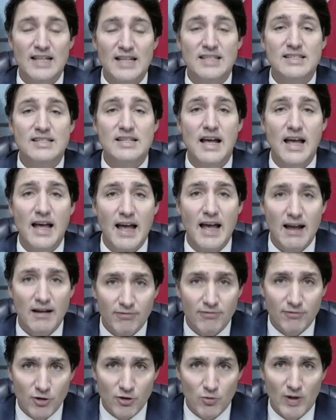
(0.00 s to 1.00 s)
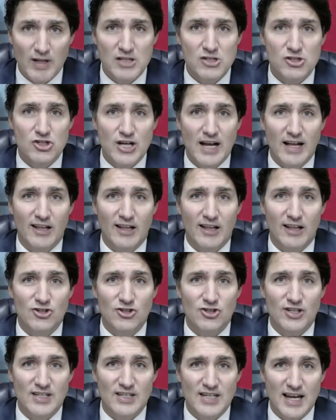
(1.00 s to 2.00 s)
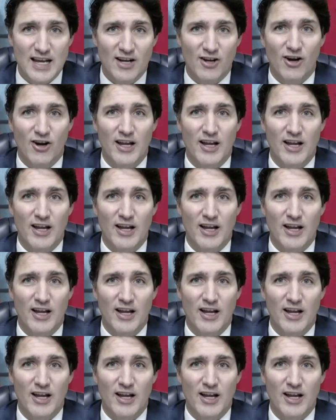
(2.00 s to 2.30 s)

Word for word: it's everyone's challenge to take